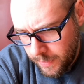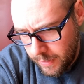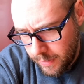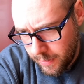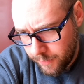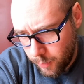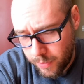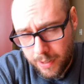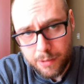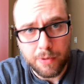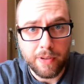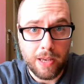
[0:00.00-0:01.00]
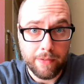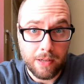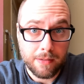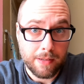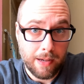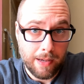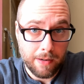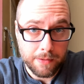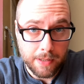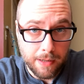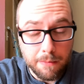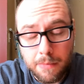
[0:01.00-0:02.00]
uh, four days we have a
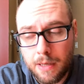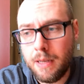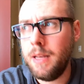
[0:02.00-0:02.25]
cyanotype.